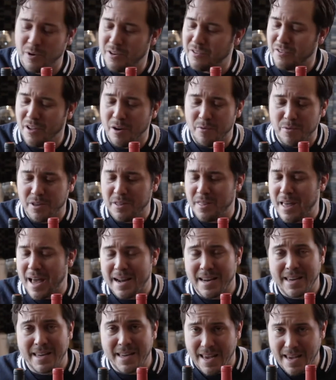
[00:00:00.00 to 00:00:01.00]
But it's not really
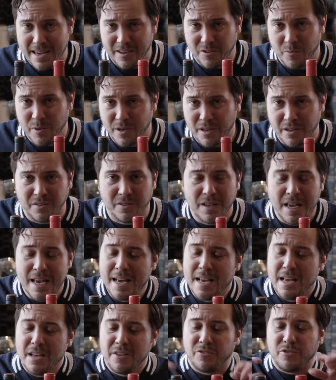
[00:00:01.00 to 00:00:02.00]
that case, because
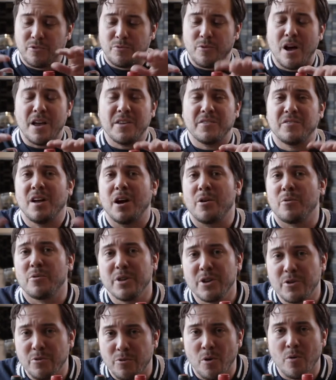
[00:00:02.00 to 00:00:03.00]
Syrah is not
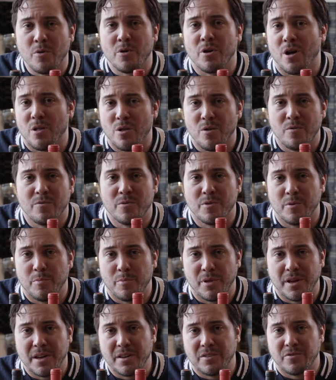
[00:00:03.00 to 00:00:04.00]
really growing all over the
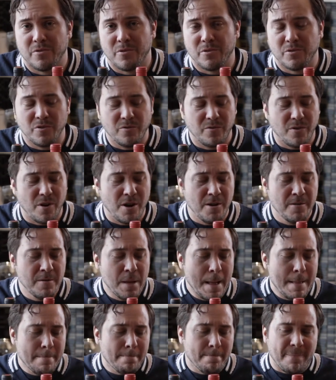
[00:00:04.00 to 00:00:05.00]
place, first of
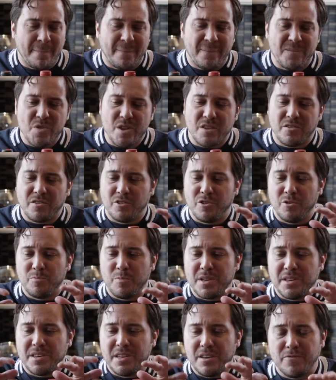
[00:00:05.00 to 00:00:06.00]
all. It's a little
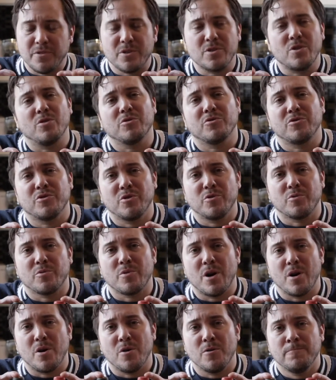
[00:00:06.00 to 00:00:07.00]
bit difficult to
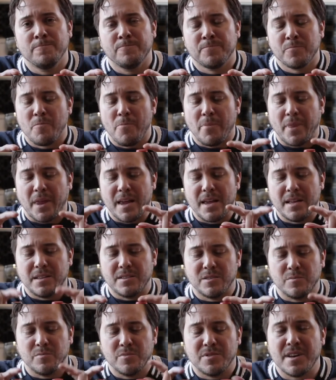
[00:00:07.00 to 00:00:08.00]
grow,
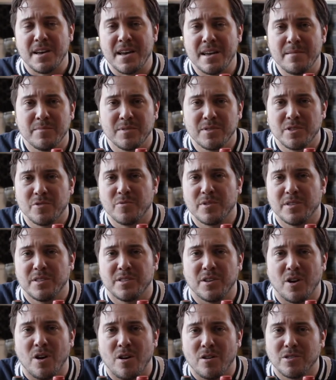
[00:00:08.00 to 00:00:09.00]
and sometimes the
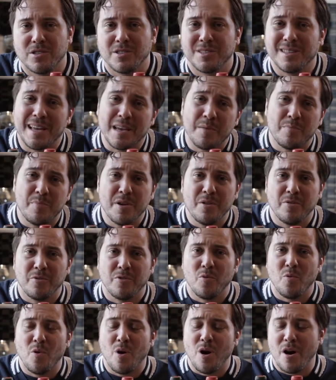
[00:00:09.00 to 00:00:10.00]
results, like Pinot
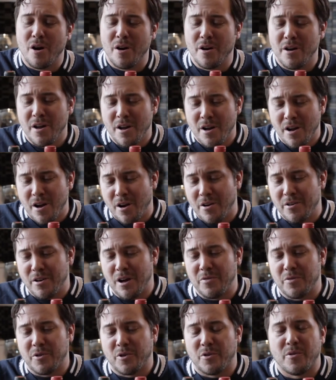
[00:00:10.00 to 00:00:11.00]
Noir, are
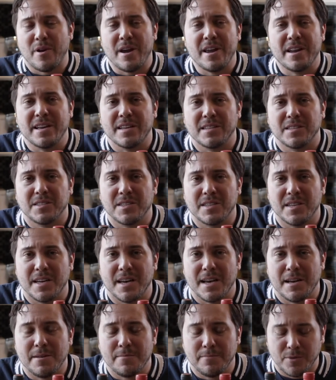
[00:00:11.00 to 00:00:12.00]
not the greatest.
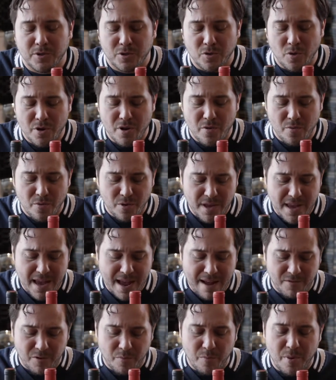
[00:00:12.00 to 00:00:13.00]
So you really
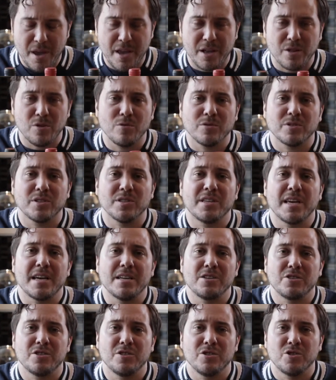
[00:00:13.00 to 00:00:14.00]
have to pay close
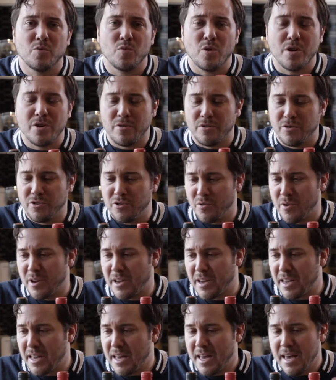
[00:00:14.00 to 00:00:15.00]
attention to what you're
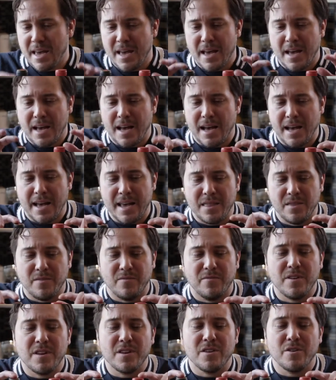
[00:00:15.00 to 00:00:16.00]
doing in
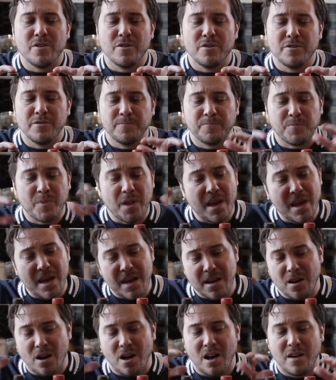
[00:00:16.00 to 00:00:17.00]
the vineyard,
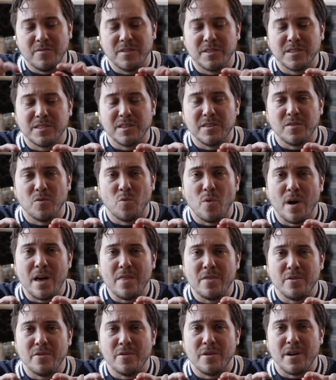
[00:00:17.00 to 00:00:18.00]
and obviously the
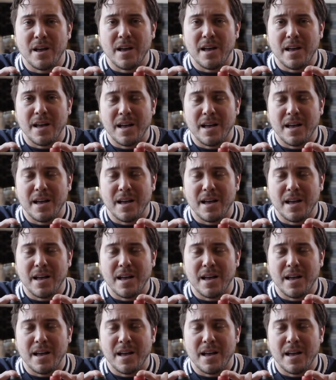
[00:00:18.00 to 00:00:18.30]
weather.